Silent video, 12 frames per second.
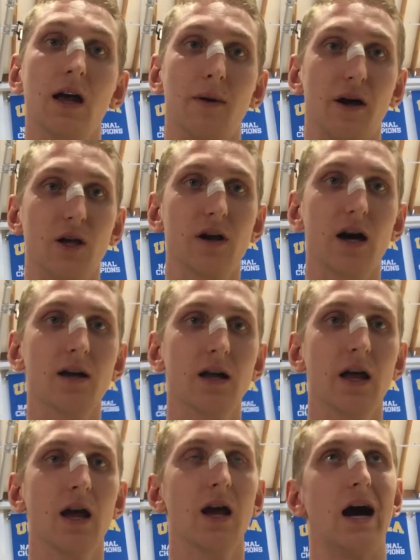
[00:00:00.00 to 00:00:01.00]
About Utah? Yeah.
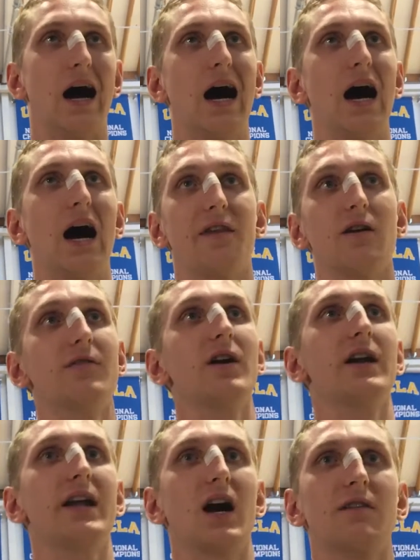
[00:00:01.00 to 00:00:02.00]
Uh, they're a
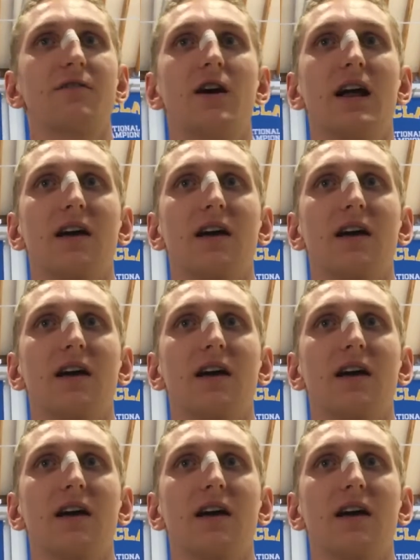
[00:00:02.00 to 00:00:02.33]
very young, very